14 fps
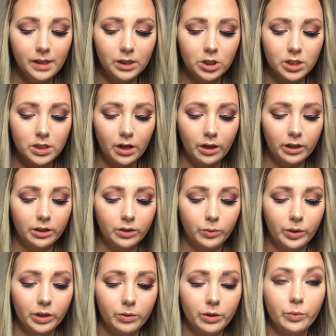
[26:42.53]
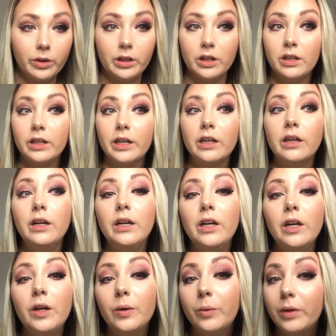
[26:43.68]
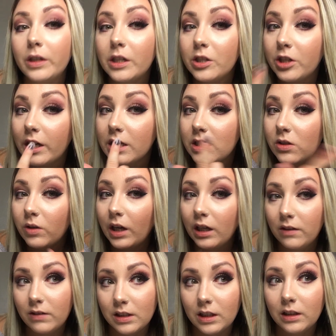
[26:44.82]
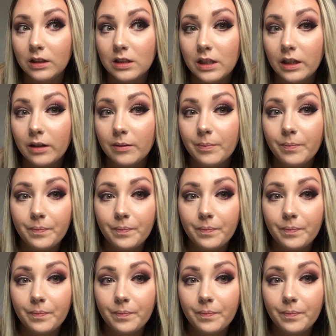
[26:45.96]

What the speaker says: It's just harder to work with, where the clear, when it dries, you can't even tell it's there.